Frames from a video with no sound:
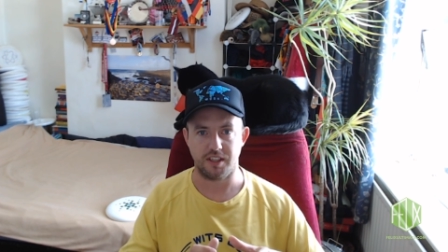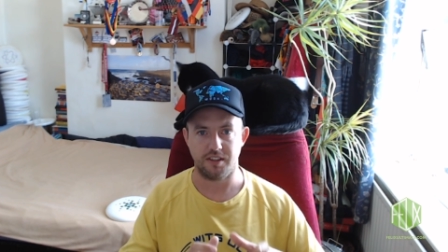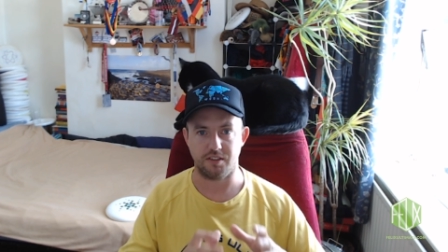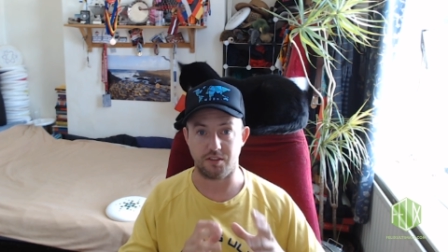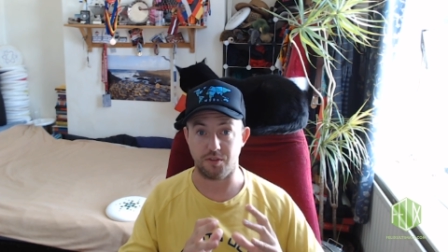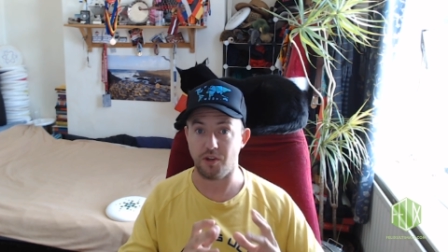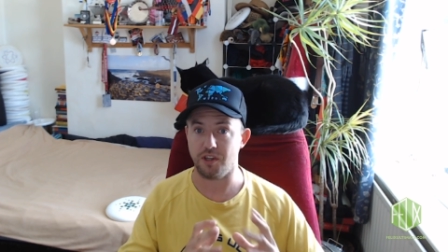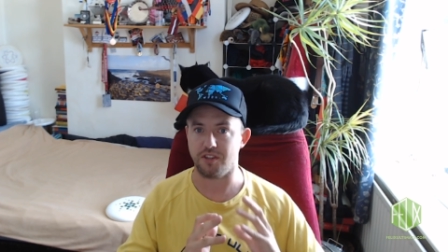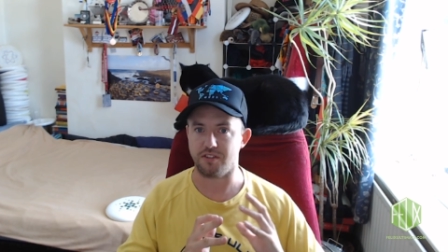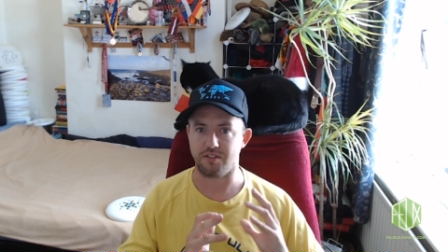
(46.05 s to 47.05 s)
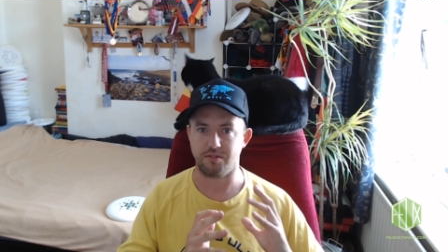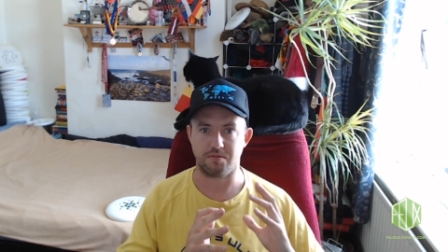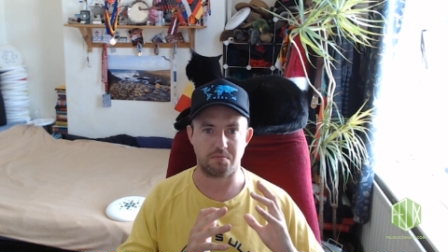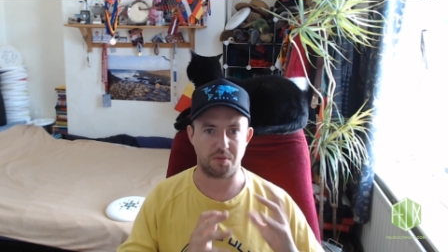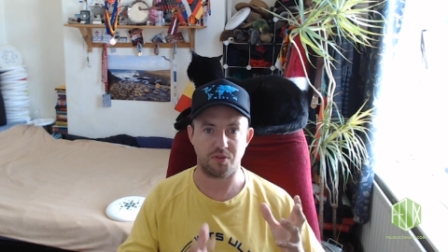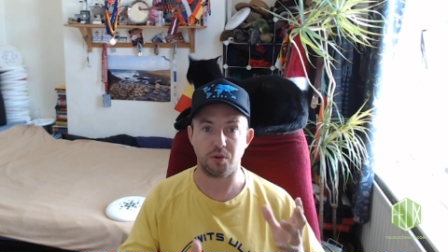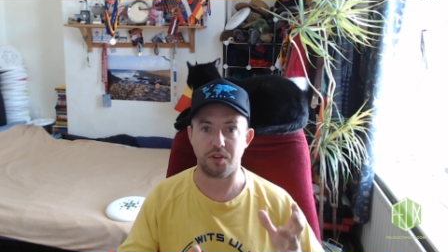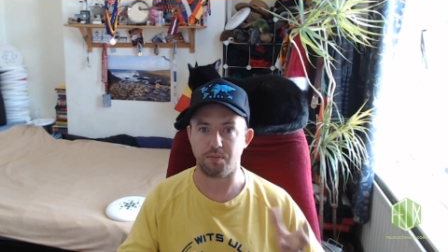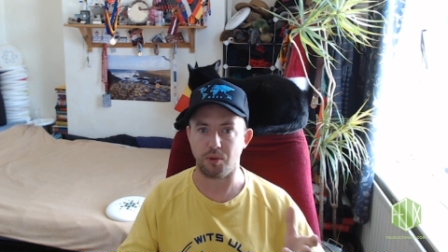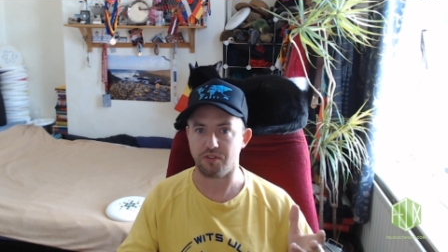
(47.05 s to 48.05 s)
It's defined before
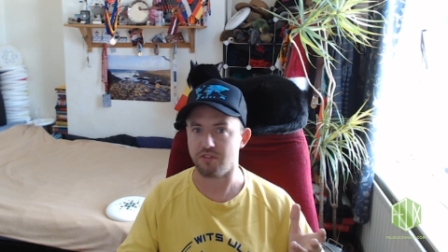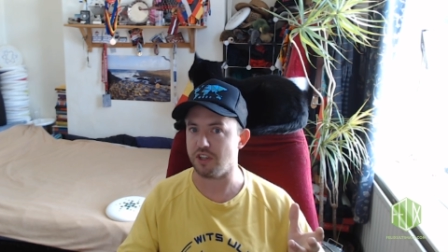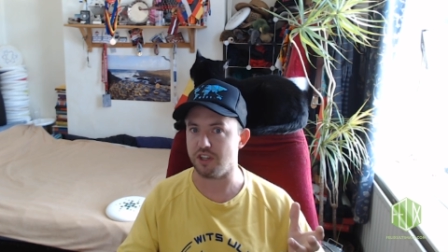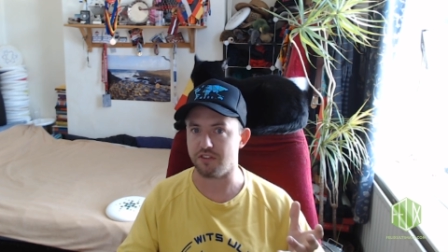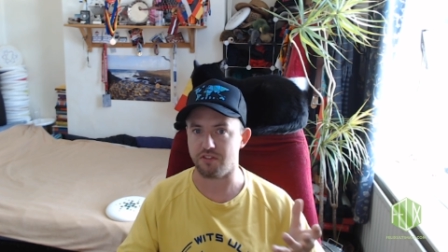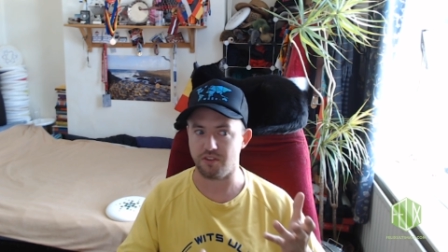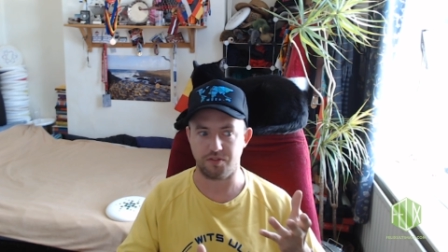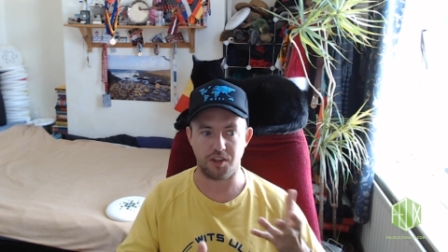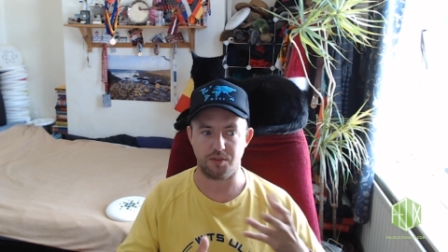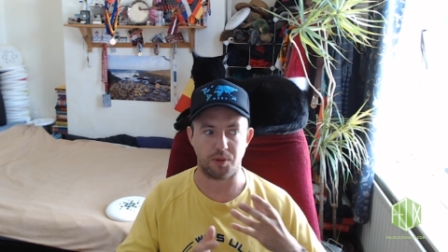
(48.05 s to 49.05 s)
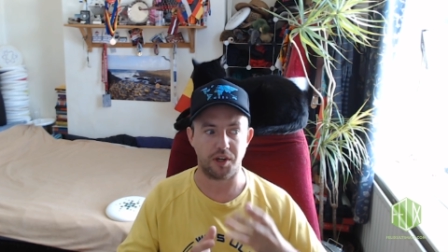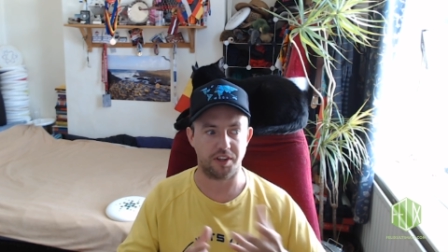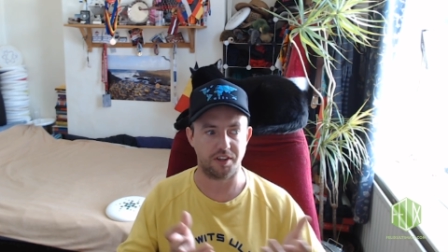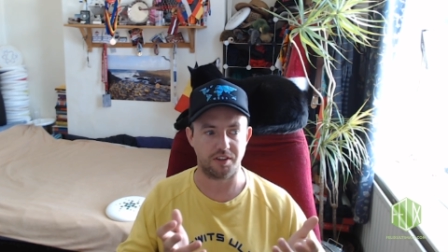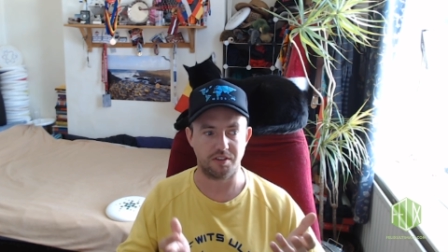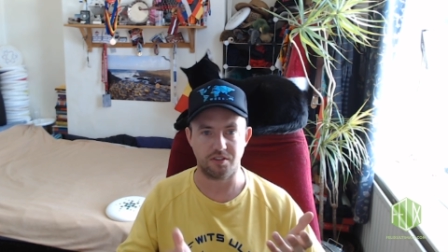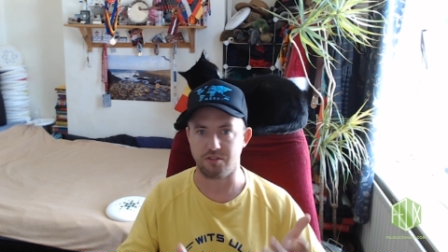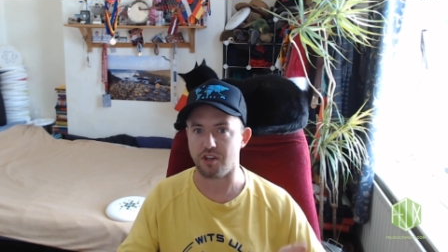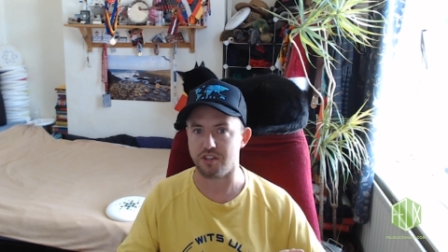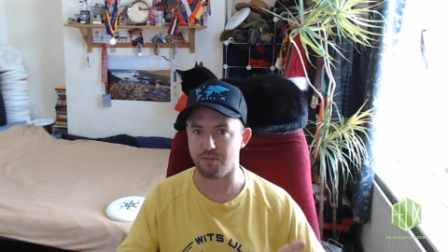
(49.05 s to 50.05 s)
the point starts, it's defined by the
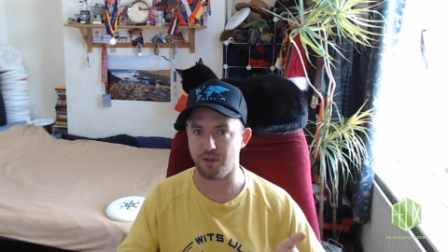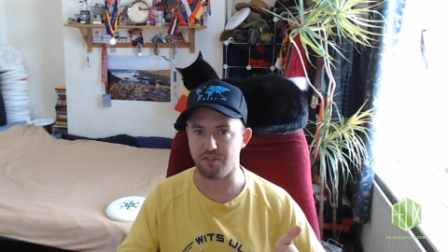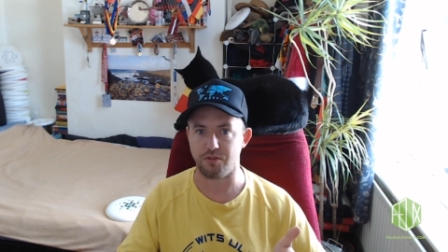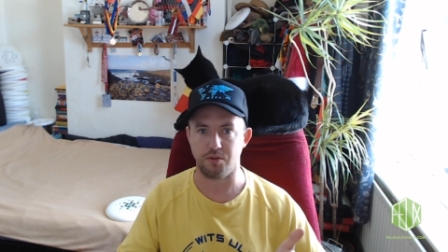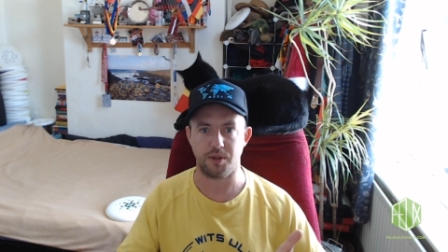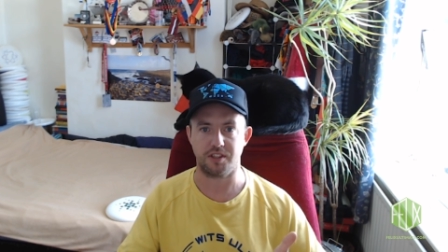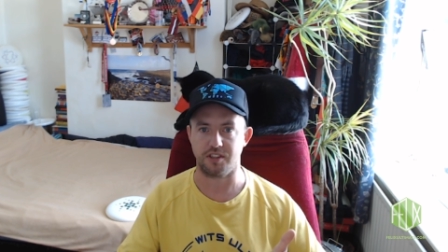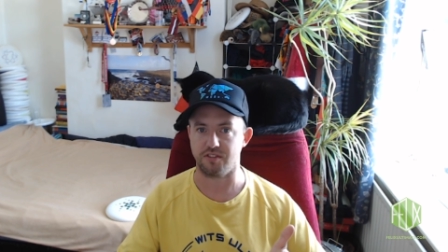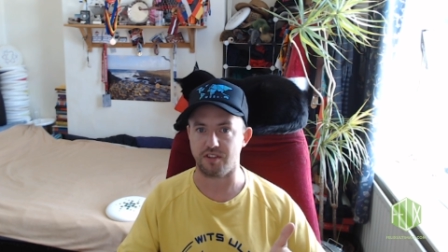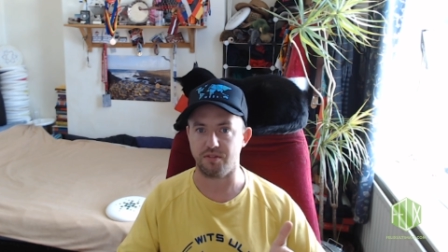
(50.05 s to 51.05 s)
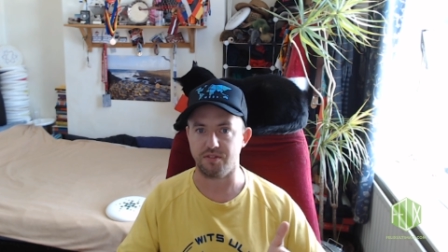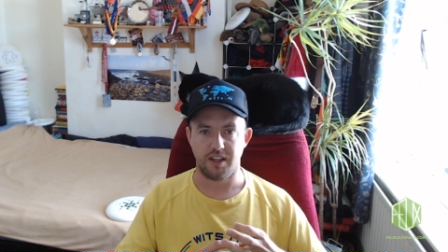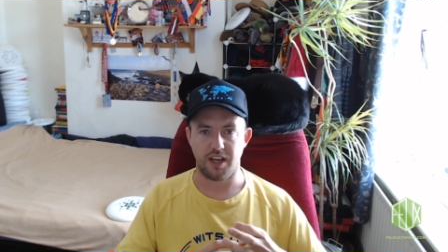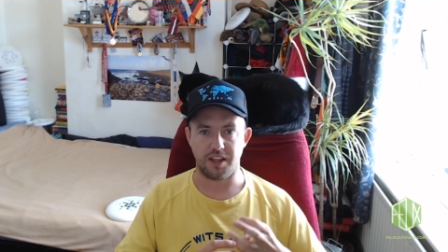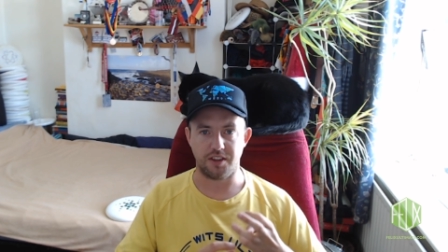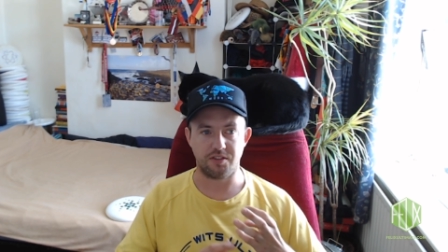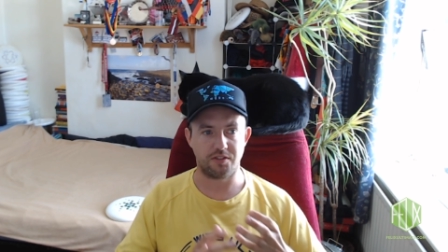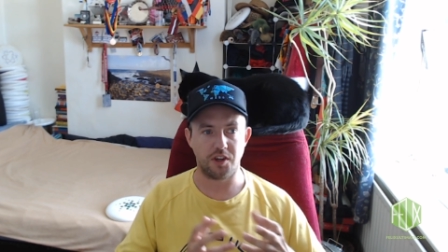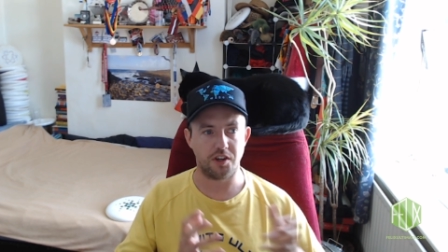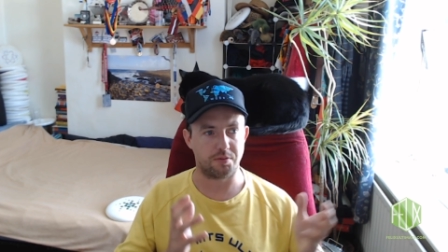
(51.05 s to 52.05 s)
structure, by the formation itself. And this
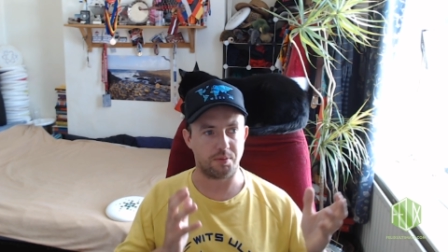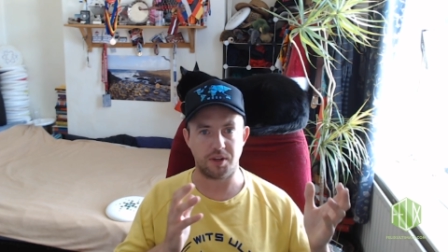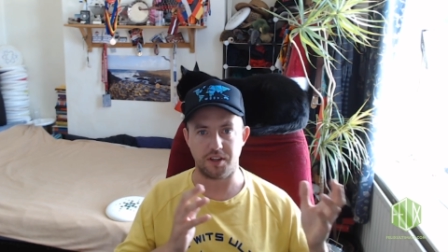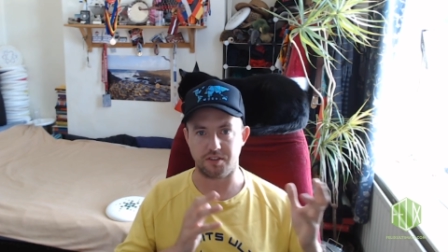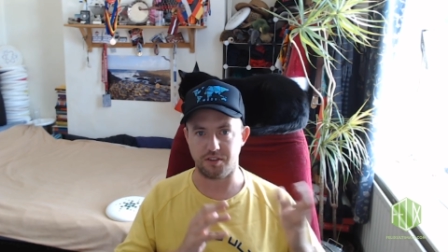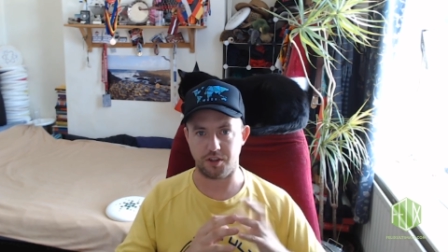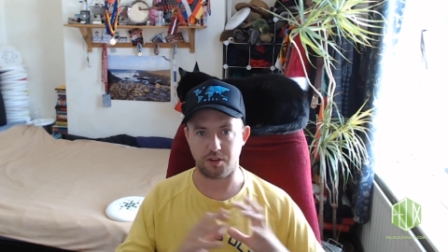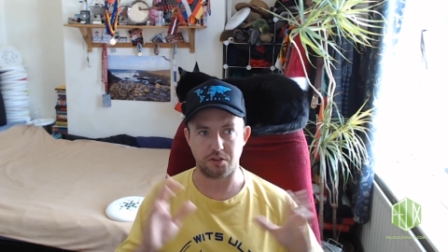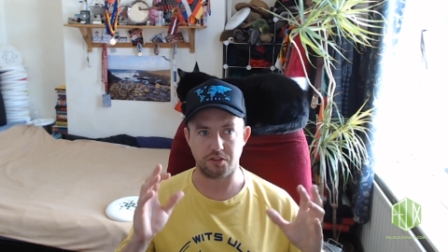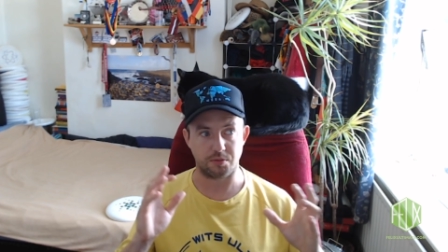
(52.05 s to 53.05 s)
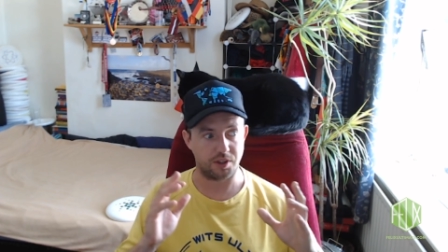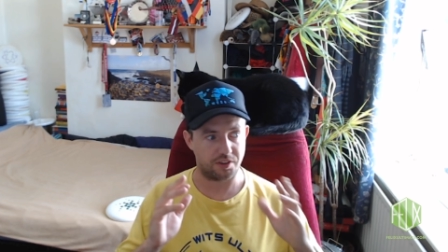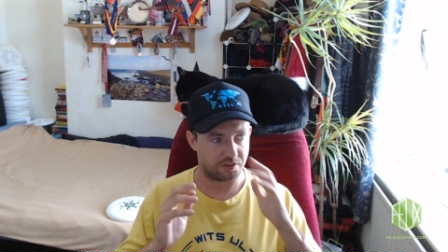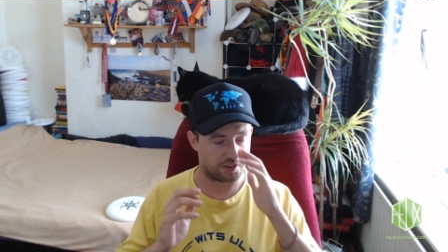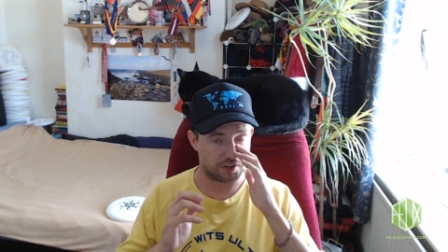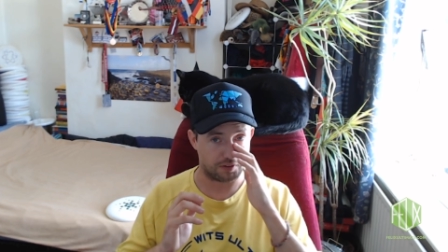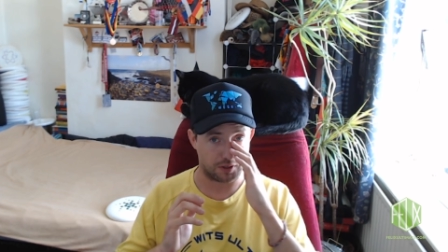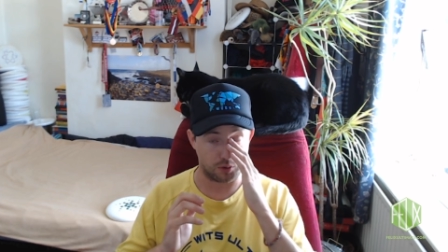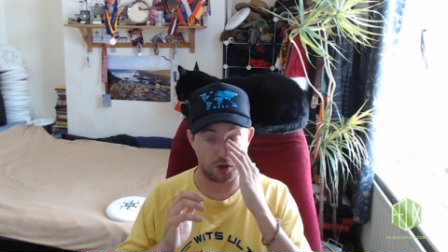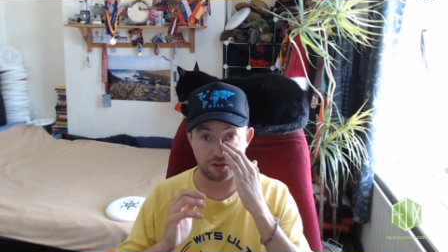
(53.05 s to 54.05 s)
style has been played, across the world. This is kind of
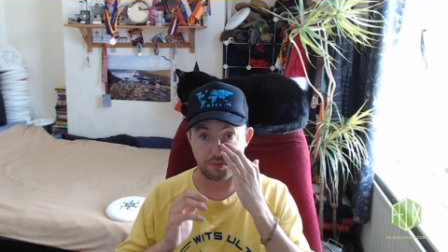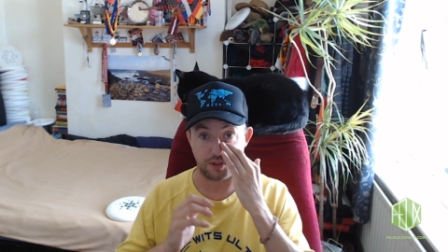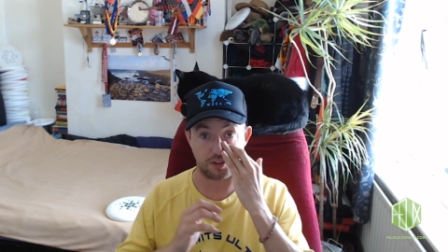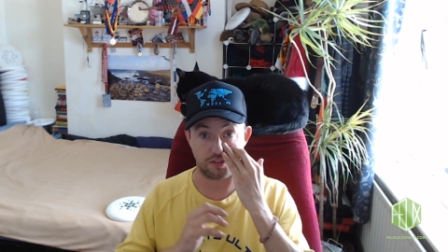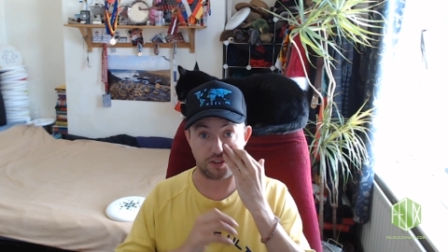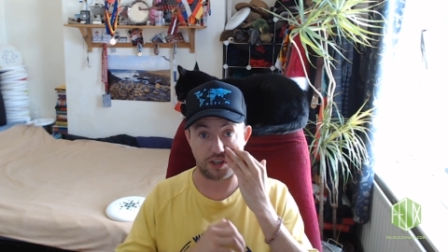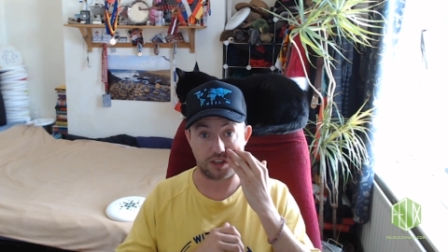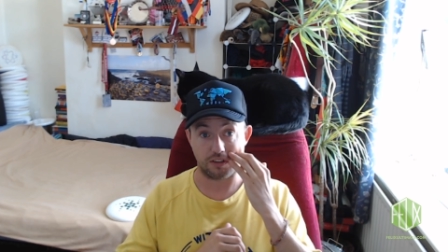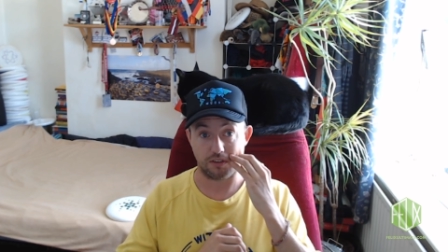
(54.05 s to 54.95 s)
like what Ultimate looks like